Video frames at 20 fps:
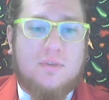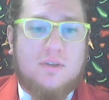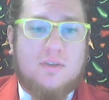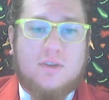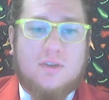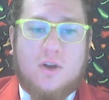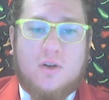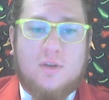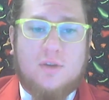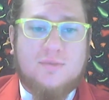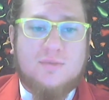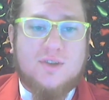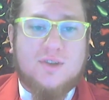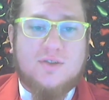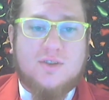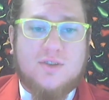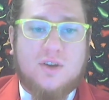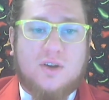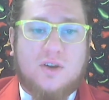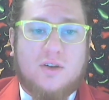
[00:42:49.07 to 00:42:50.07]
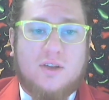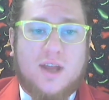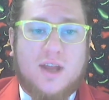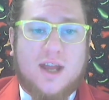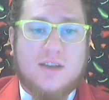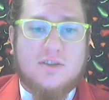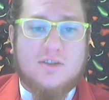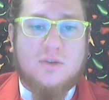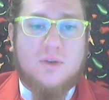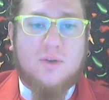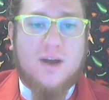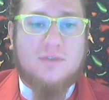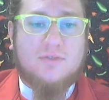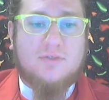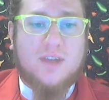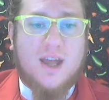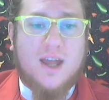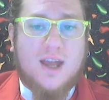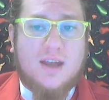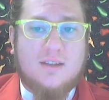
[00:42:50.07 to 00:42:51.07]
known him since the early SOF
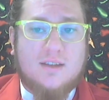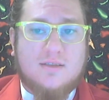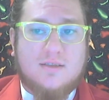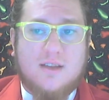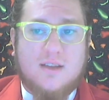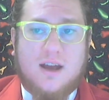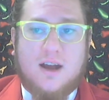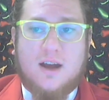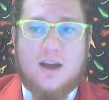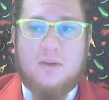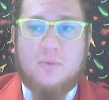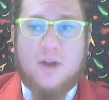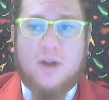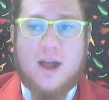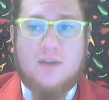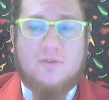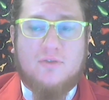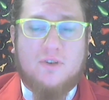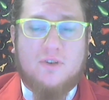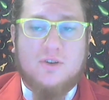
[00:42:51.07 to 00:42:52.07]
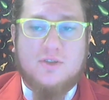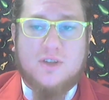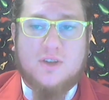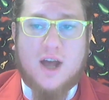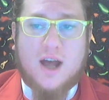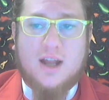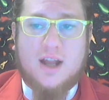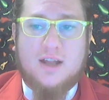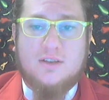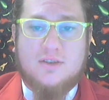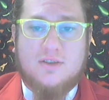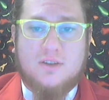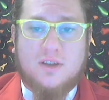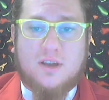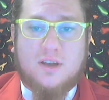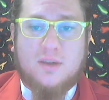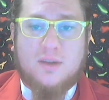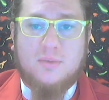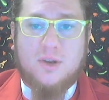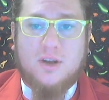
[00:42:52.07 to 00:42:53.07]
days. Uh, when I first got into the
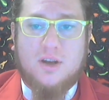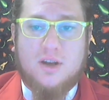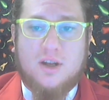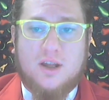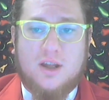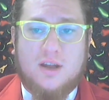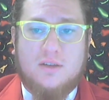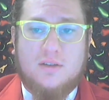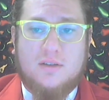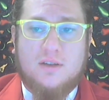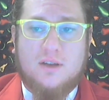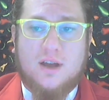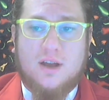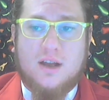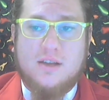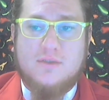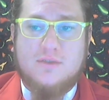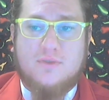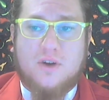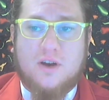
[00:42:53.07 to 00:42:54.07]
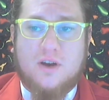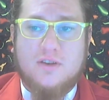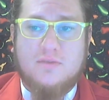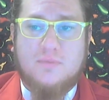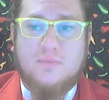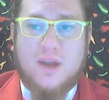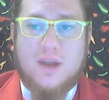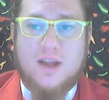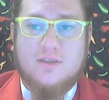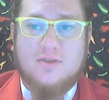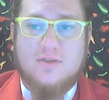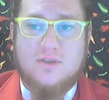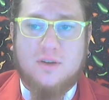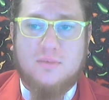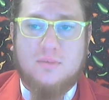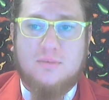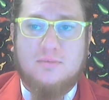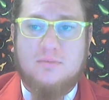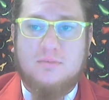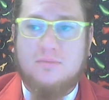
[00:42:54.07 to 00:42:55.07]
community, as far as
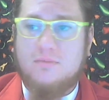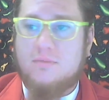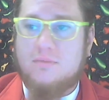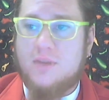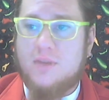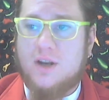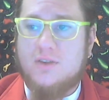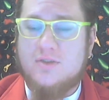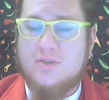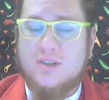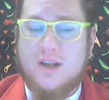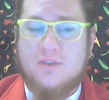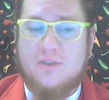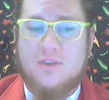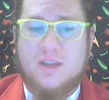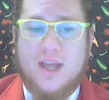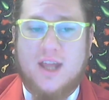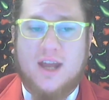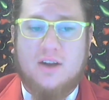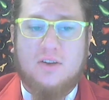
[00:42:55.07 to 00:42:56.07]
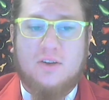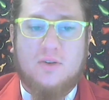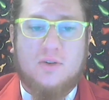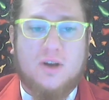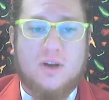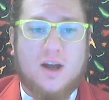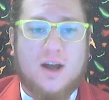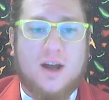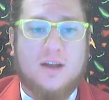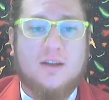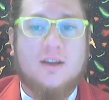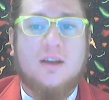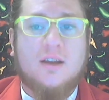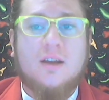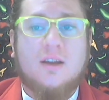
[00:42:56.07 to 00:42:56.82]
mainstream, you know, stuff that they had going on.